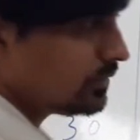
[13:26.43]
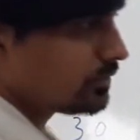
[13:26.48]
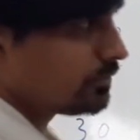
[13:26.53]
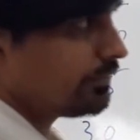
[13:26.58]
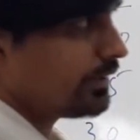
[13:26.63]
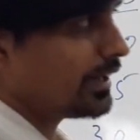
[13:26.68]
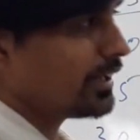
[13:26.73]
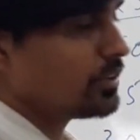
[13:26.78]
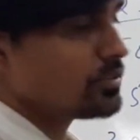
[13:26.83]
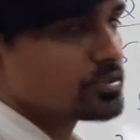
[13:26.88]

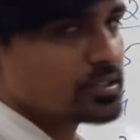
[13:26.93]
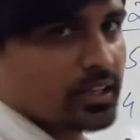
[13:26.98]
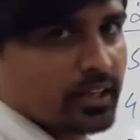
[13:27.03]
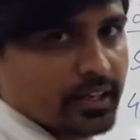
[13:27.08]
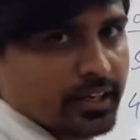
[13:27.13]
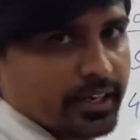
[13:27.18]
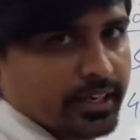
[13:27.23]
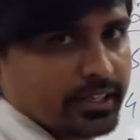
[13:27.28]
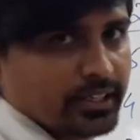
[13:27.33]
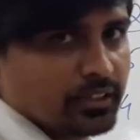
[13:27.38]
values are
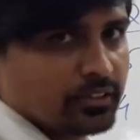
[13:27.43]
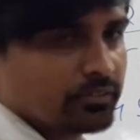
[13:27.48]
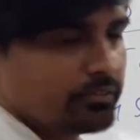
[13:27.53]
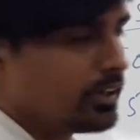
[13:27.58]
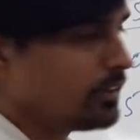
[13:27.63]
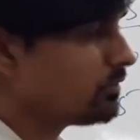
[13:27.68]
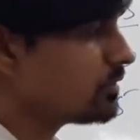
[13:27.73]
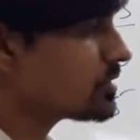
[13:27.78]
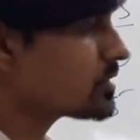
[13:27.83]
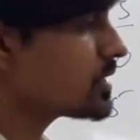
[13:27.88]
ready.
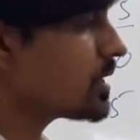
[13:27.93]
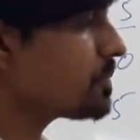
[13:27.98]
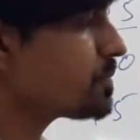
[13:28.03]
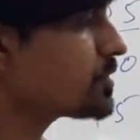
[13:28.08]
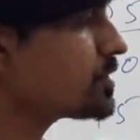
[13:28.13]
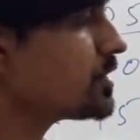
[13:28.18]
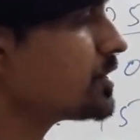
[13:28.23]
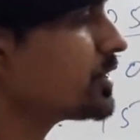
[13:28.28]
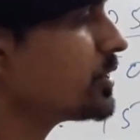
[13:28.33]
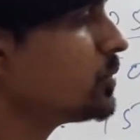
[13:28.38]
You have to
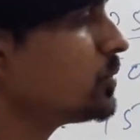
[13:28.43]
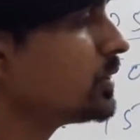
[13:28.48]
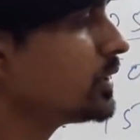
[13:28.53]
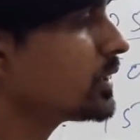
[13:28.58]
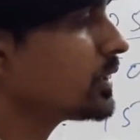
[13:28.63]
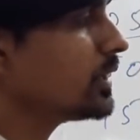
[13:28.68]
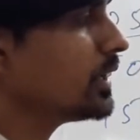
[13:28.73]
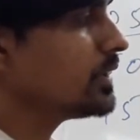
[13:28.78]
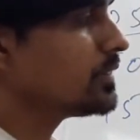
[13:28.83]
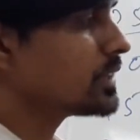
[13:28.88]

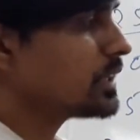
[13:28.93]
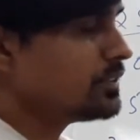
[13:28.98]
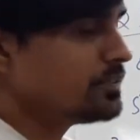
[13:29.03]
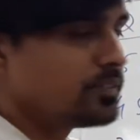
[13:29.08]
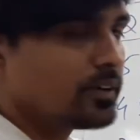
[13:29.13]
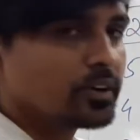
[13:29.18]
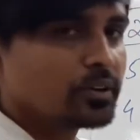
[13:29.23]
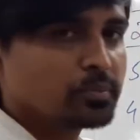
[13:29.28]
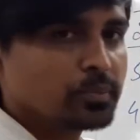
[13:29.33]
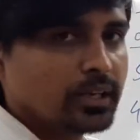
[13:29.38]
substitute in the
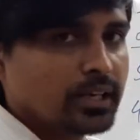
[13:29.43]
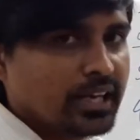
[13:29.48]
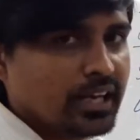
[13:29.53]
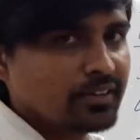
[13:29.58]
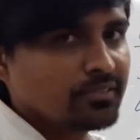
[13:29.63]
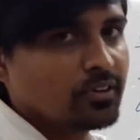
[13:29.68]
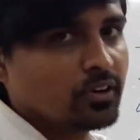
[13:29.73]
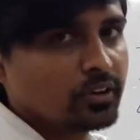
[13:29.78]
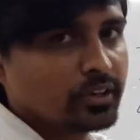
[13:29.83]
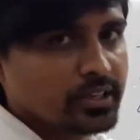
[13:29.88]
formula. I
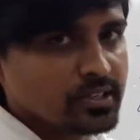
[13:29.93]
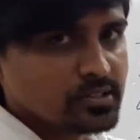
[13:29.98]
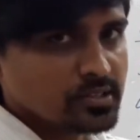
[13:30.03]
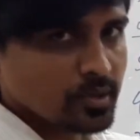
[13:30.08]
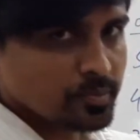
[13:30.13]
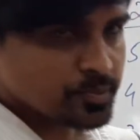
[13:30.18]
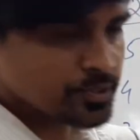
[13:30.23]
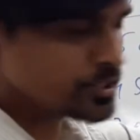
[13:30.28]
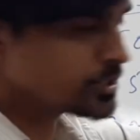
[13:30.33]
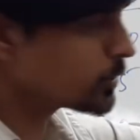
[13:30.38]
have already
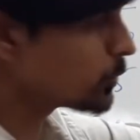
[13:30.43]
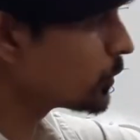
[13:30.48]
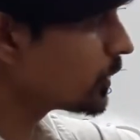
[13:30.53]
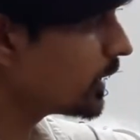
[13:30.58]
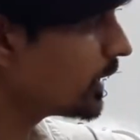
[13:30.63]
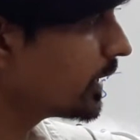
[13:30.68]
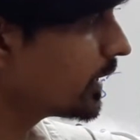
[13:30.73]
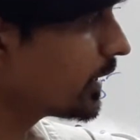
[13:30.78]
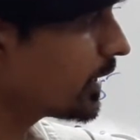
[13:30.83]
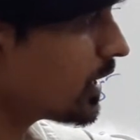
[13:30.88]

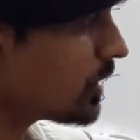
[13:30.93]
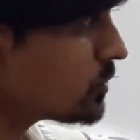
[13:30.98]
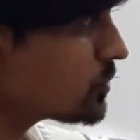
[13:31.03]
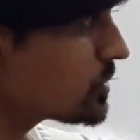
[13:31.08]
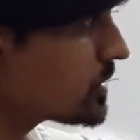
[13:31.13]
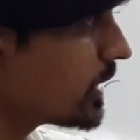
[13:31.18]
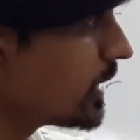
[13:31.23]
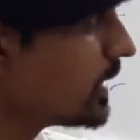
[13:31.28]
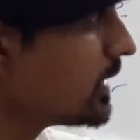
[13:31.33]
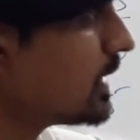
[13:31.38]
substituted it. Now
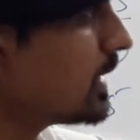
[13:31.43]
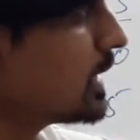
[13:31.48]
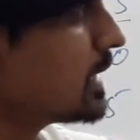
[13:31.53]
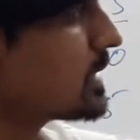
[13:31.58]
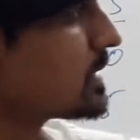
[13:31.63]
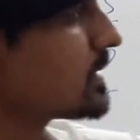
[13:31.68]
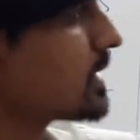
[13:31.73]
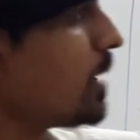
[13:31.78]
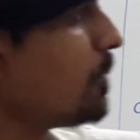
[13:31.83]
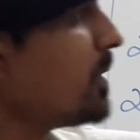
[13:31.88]
see,
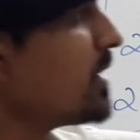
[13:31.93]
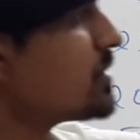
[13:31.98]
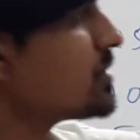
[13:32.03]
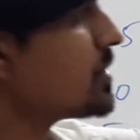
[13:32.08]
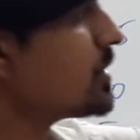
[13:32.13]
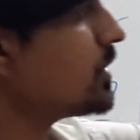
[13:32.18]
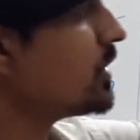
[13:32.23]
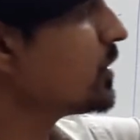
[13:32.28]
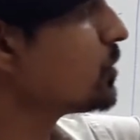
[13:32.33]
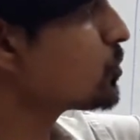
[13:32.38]
summation u